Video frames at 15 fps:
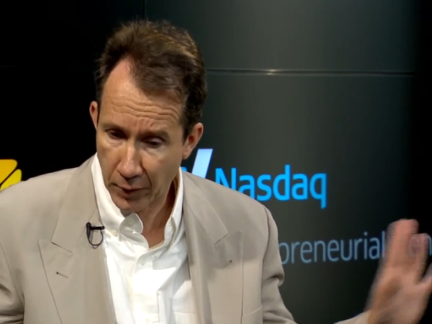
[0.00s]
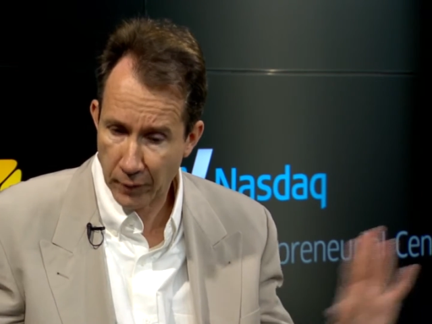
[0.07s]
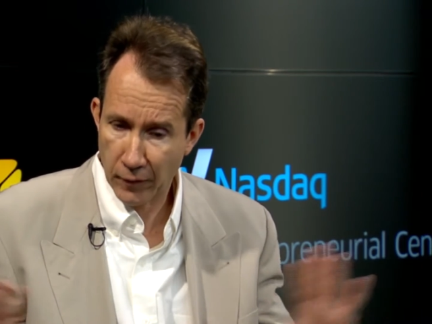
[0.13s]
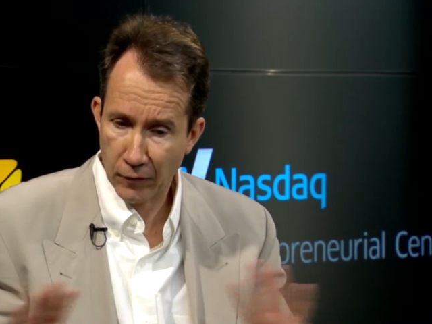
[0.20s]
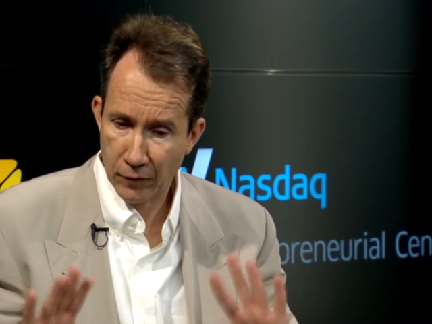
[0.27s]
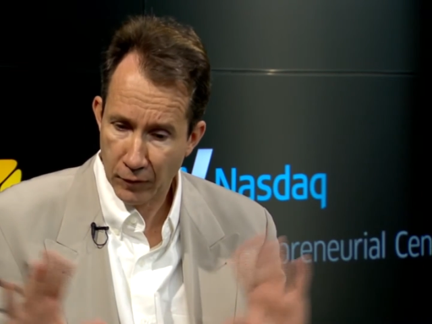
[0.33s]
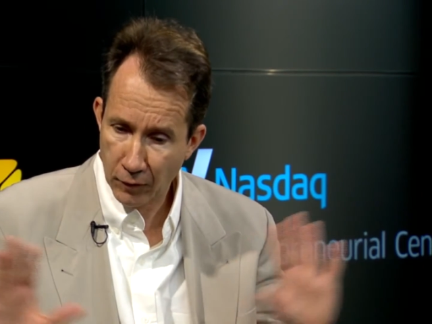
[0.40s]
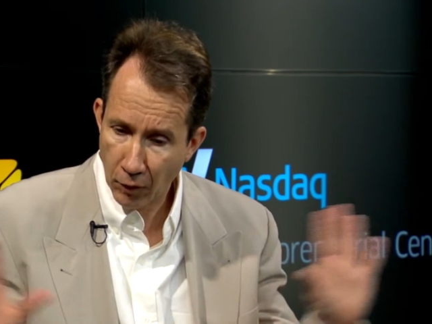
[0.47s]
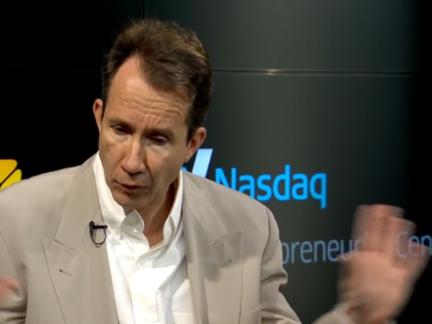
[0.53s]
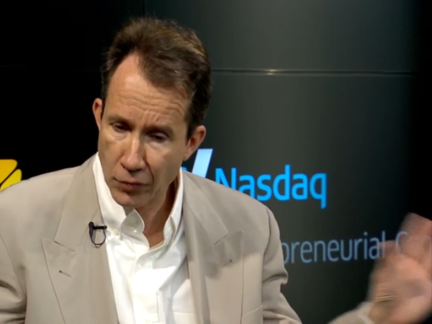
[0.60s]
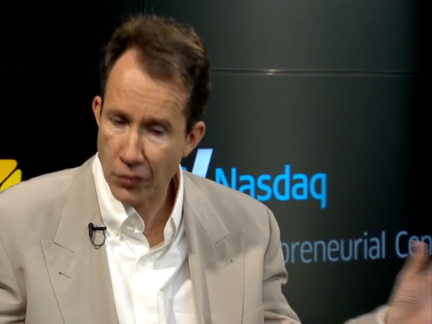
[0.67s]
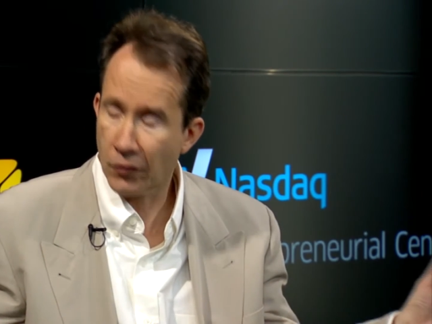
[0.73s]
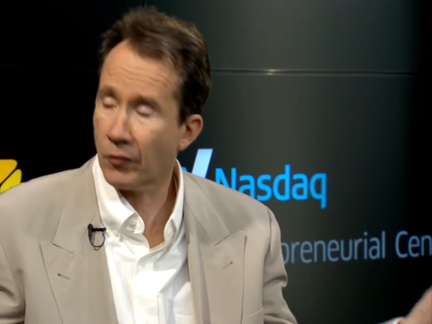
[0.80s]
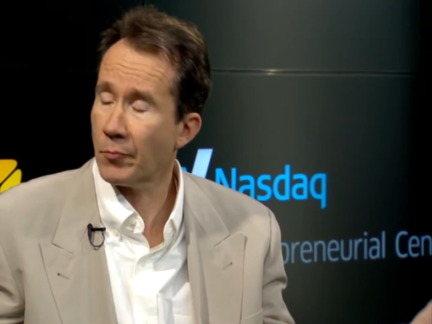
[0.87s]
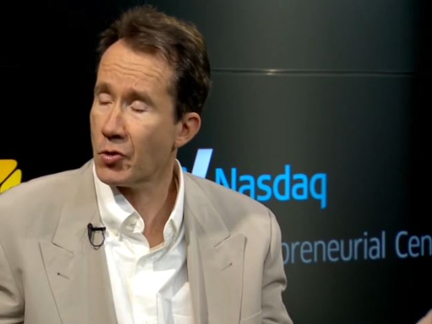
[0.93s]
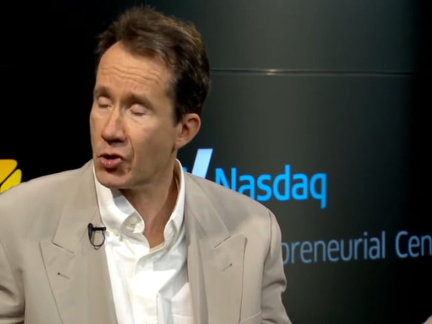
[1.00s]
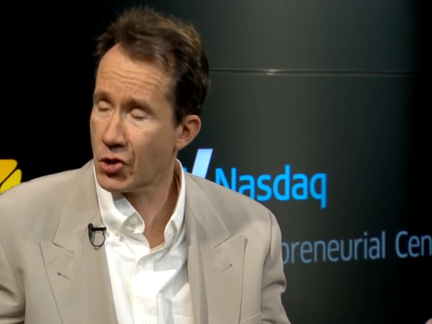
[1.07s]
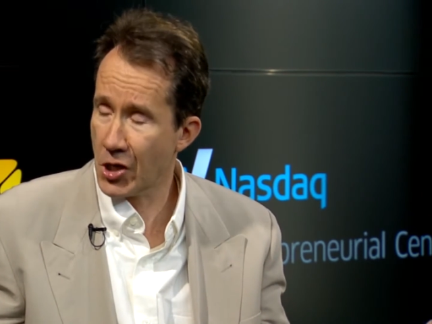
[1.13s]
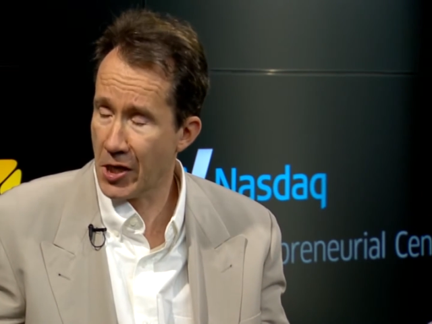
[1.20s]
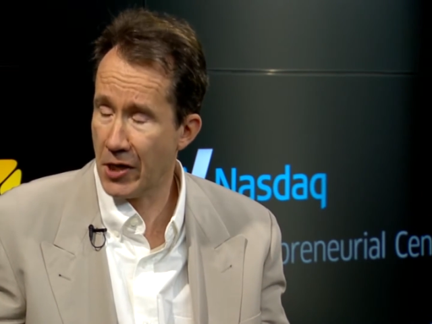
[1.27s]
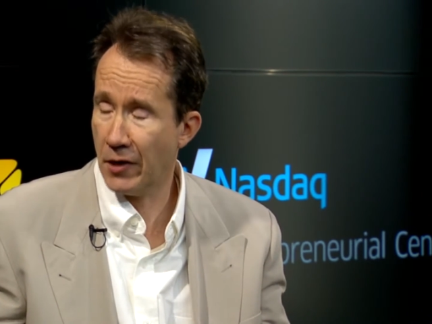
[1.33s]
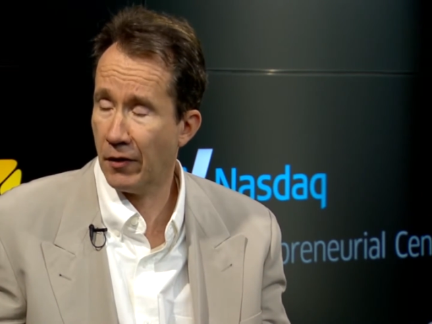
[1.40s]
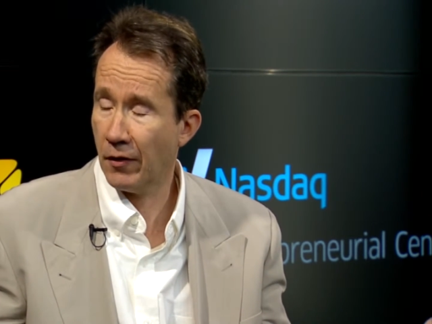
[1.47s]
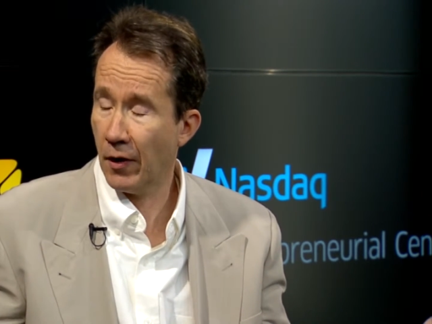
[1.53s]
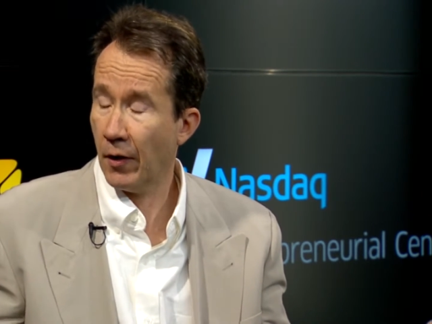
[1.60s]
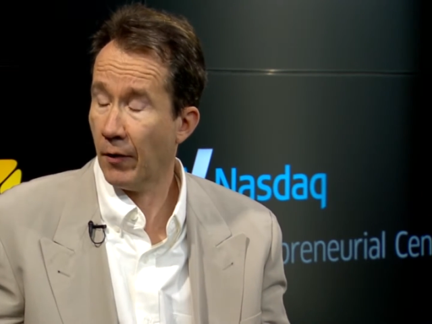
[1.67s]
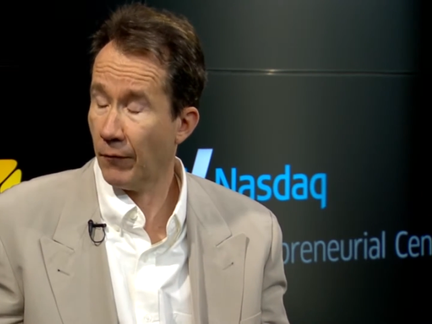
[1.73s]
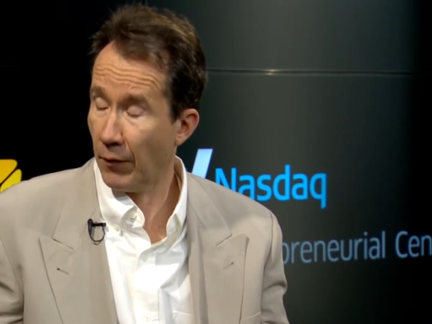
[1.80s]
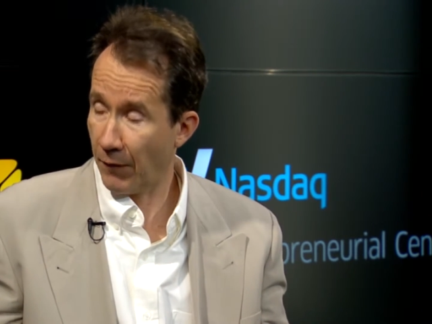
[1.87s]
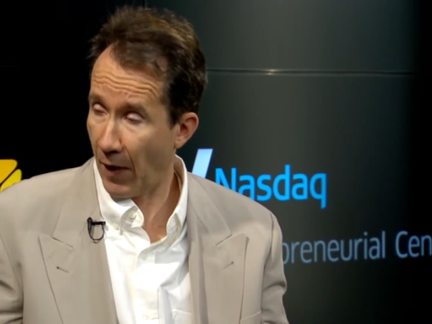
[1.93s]
this largest machine
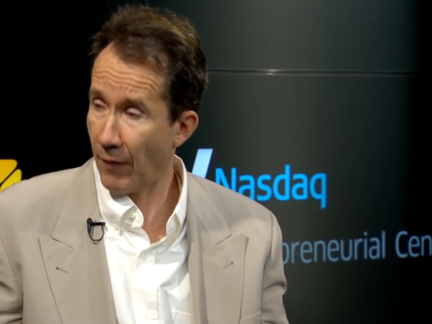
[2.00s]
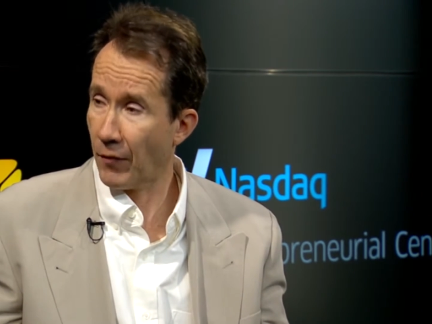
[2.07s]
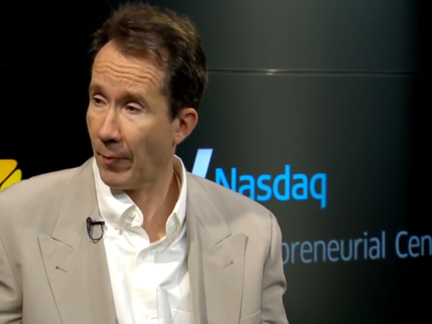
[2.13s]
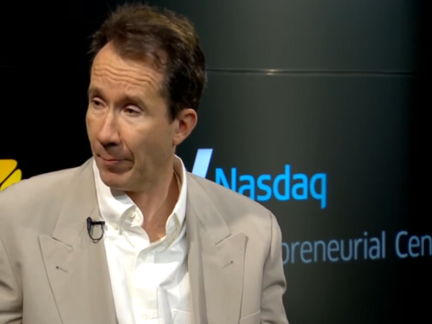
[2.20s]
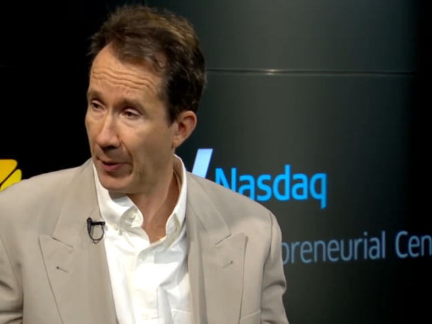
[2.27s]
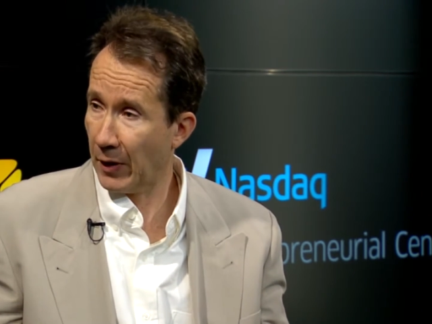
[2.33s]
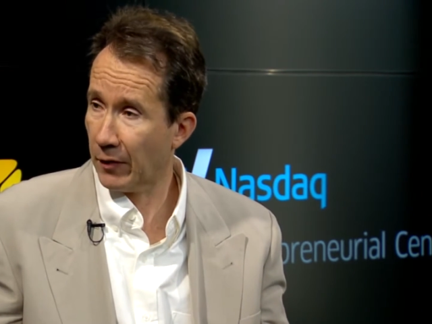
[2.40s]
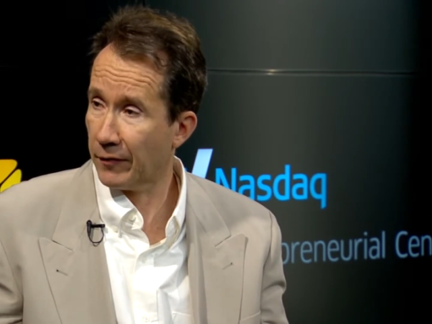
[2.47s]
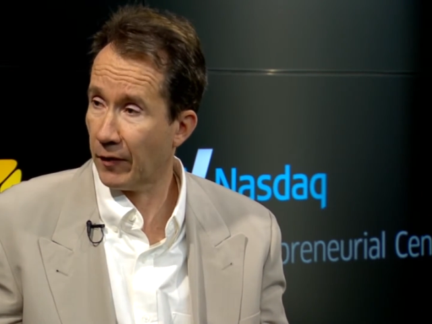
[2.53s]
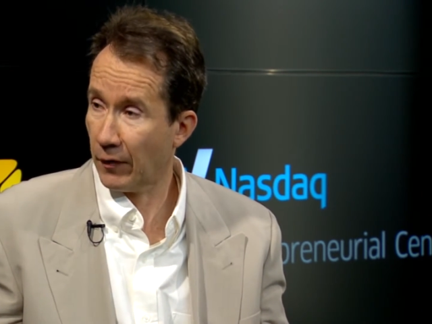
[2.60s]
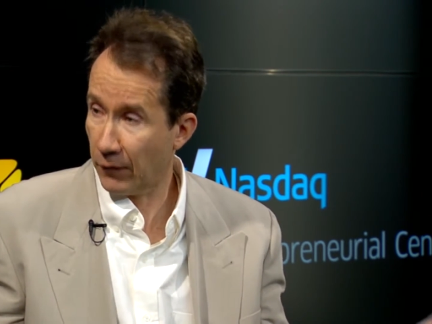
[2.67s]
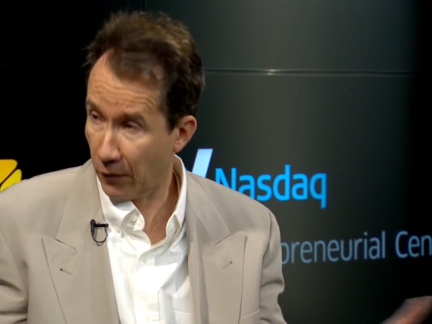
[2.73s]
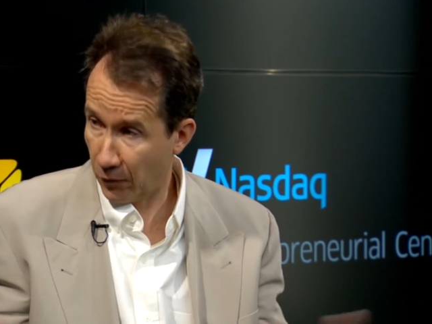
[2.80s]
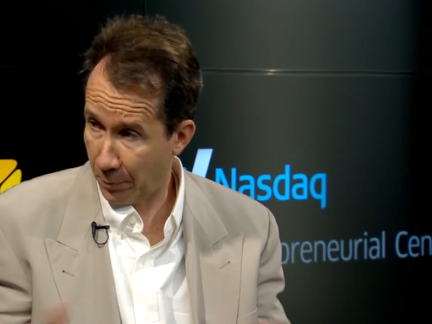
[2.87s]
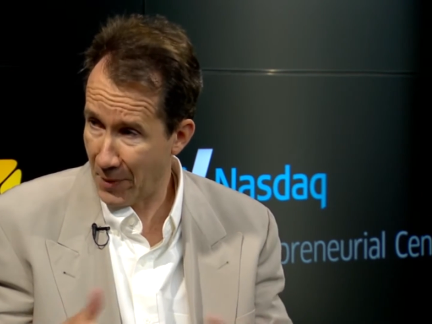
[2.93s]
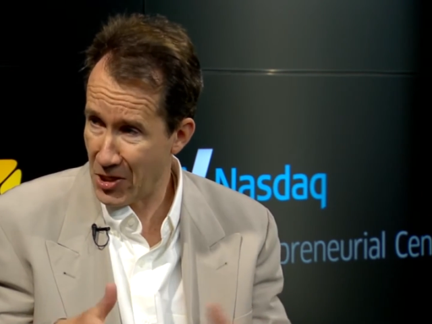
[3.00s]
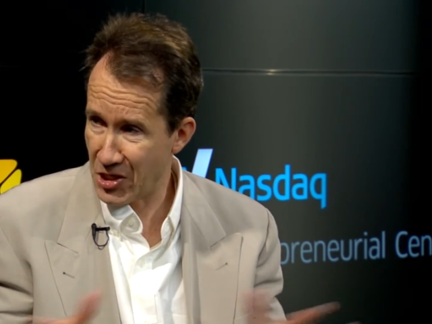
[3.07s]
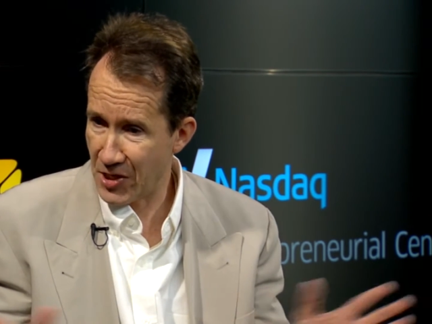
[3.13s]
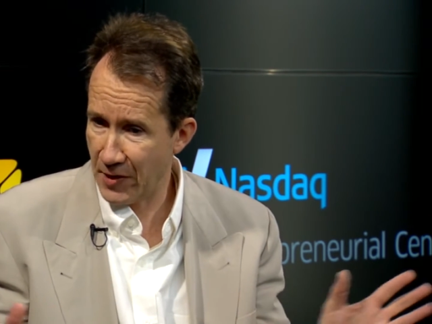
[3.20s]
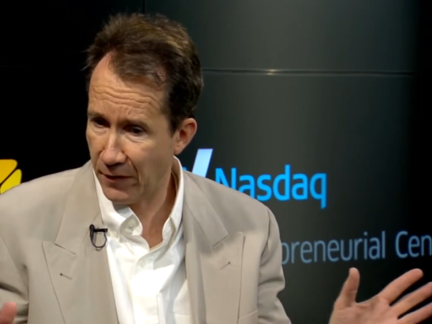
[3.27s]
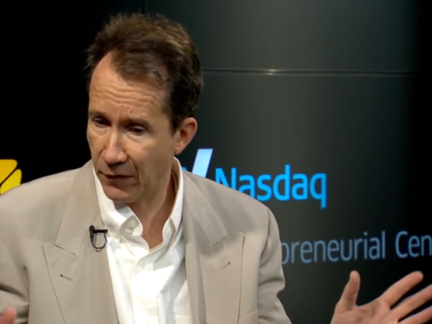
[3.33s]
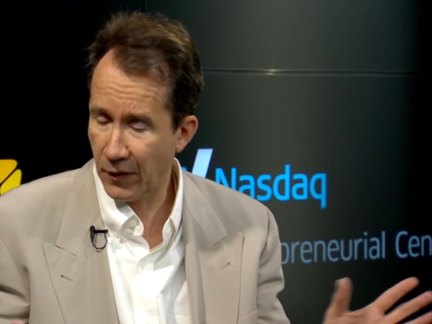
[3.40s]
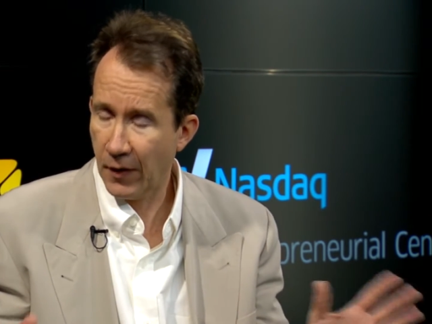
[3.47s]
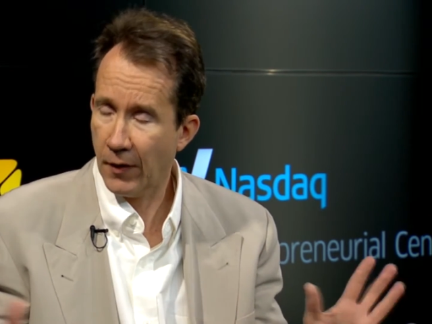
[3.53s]
we've ever built as a species.